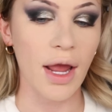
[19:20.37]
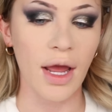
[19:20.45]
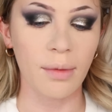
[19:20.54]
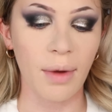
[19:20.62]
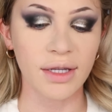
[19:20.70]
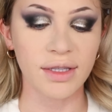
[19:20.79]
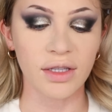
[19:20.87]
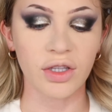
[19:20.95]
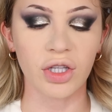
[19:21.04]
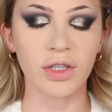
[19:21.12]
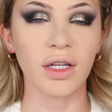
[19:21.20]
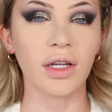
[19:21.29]
and my
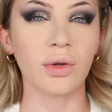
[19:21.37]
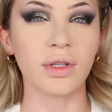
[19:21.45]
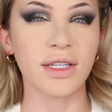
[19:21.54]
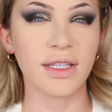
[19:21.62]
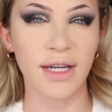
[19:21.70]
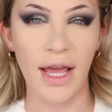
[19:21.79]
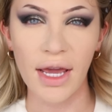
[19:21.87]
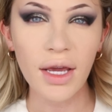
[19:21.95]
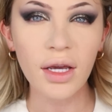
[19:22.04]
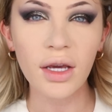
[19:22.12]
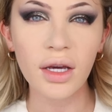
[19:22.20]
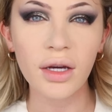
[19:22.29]
sister's a little
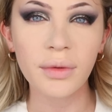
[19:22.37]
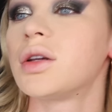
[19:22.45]
snake.